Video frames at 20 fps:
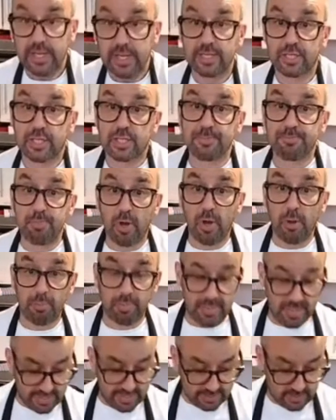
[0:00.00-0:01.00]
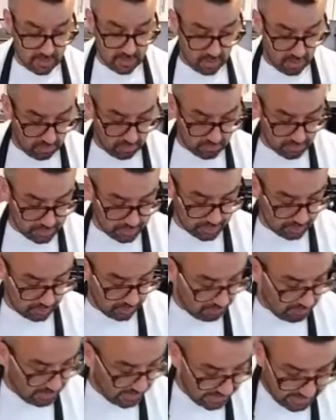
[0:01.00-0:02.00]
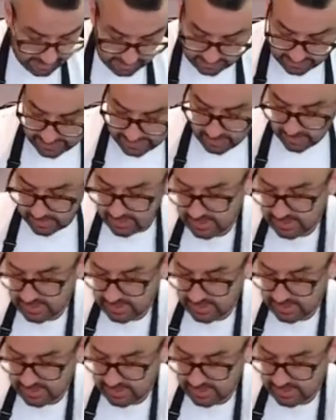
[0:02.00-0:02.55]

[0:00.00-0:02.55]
is just pop that onto my little